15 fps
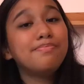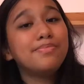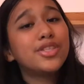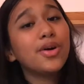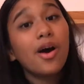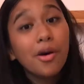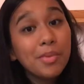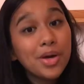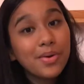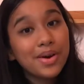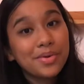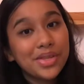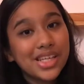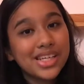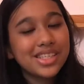So I'll be
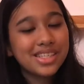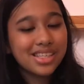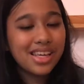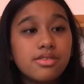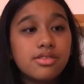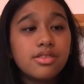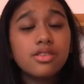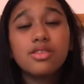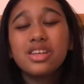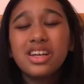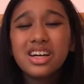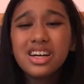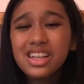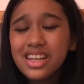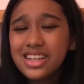quick with this. So The
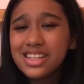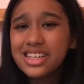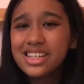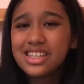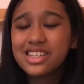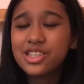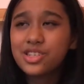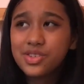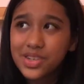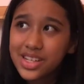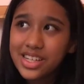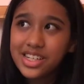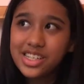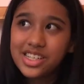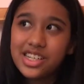Young Elites is a
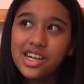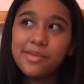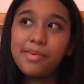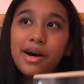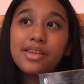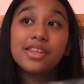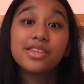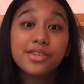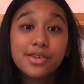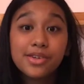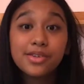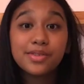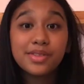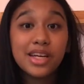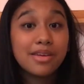trilogy about this
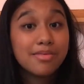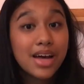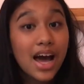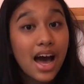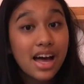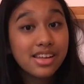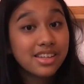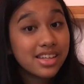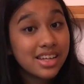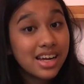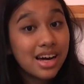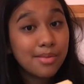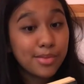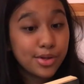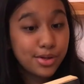girl named
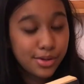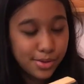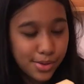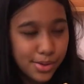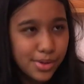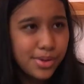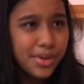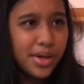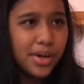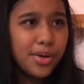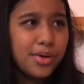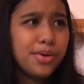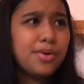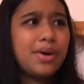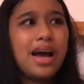Adelina Amaturu
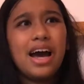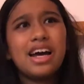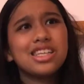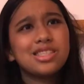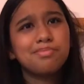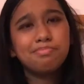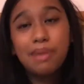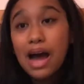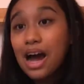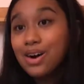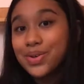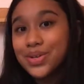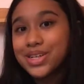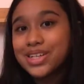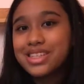who has
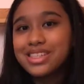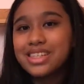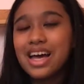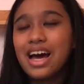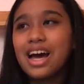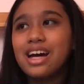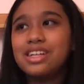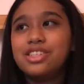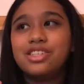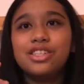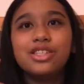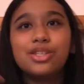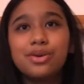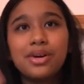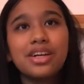powers, and
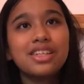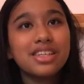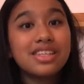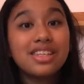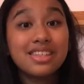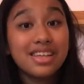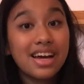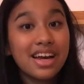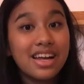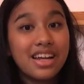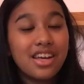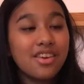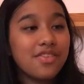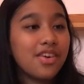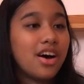she joins a
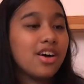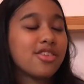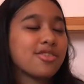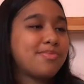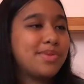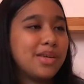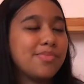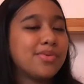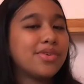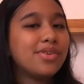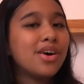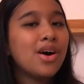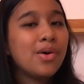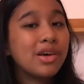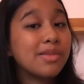society of other
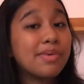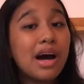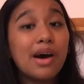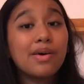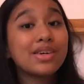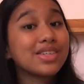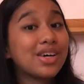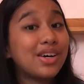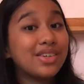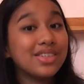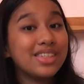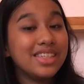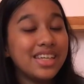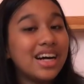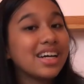people with powers
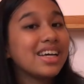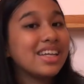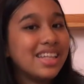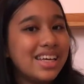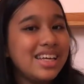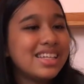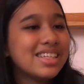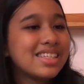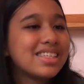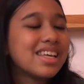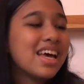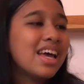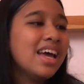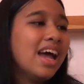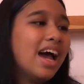called Young
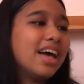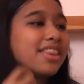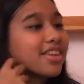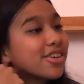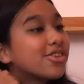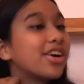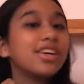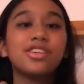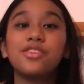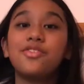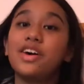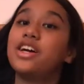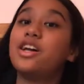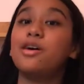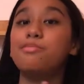Elites, and they're trying to
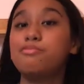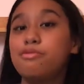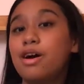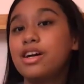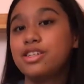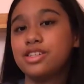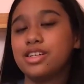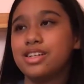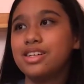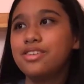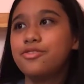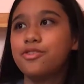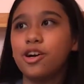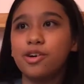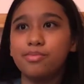fight
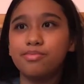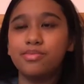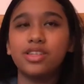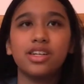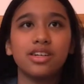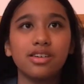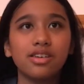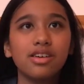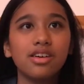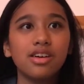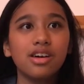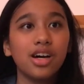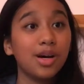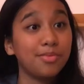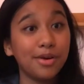oppression from the
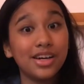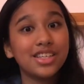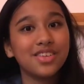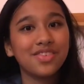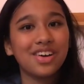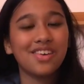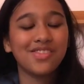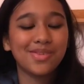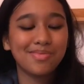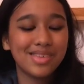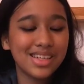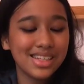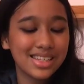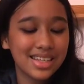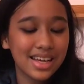oppressive
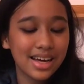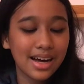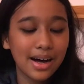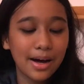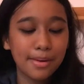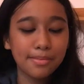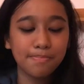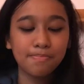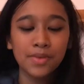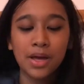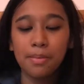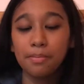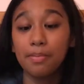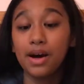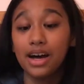government.
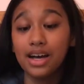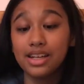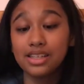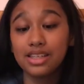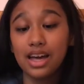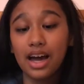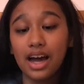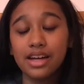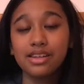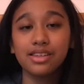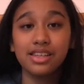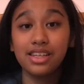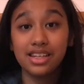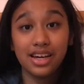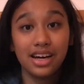But
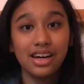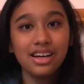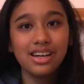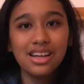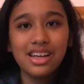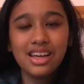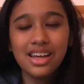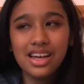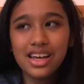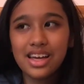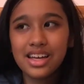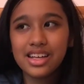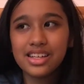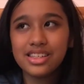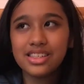Adelina
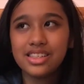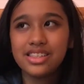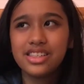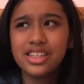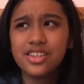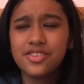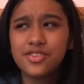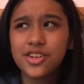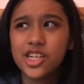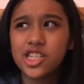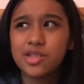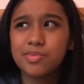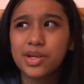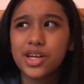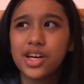is
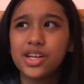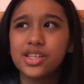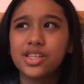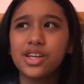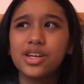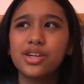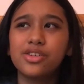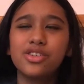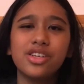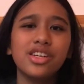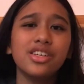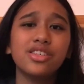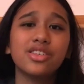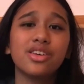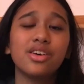different because
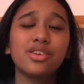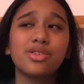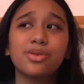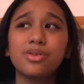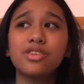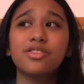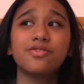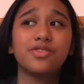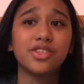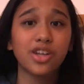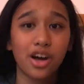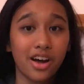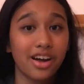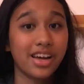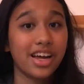she's sort of
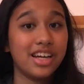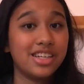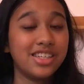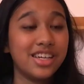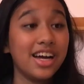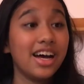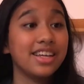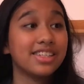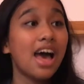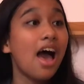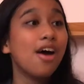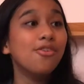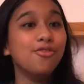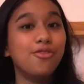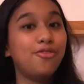dark and she has
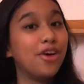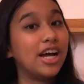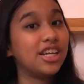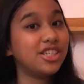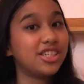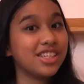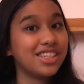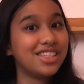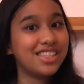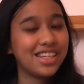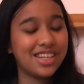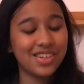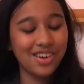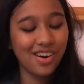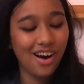vengeance
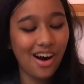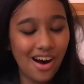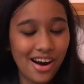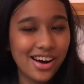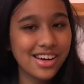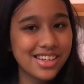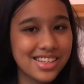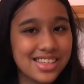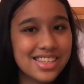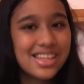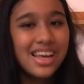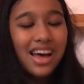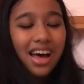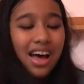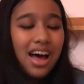in her heart.
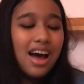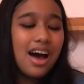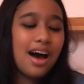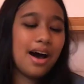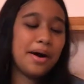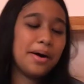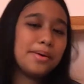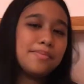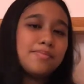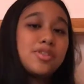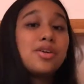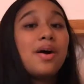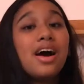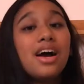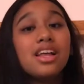
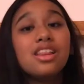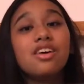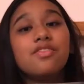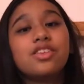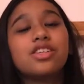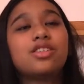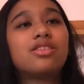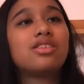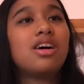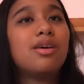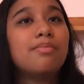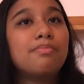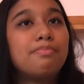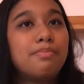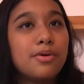So I love this
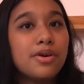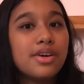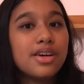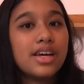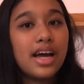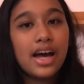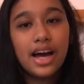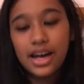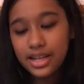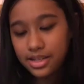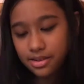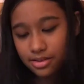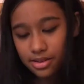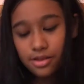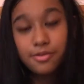book
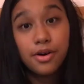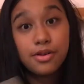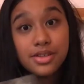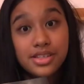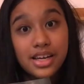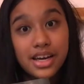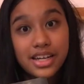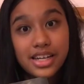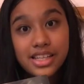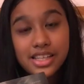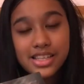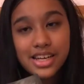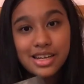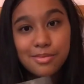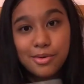and The Rose Society, the
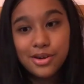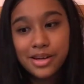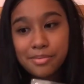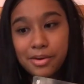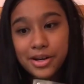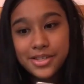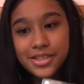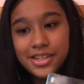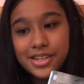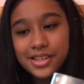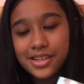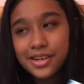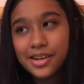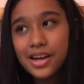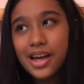2nd book in
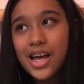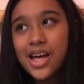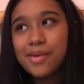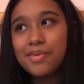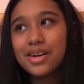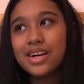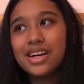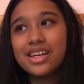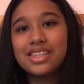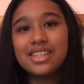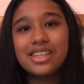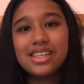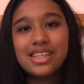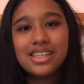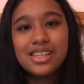particular,
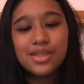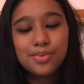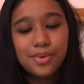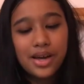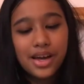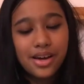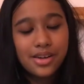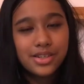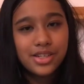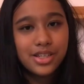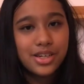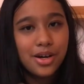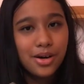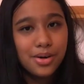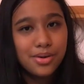because this is where she
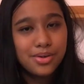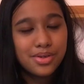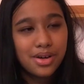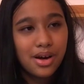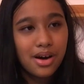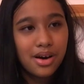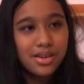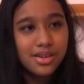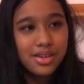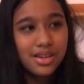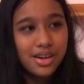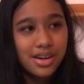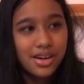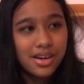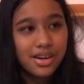goes on
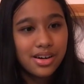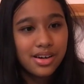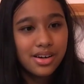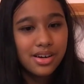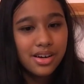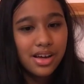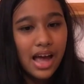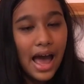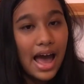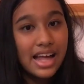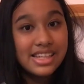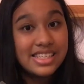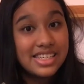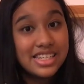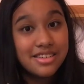her
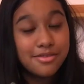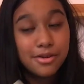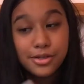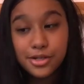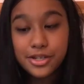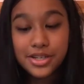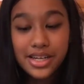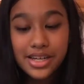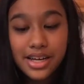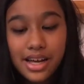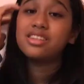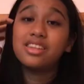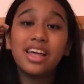anti-hero journey.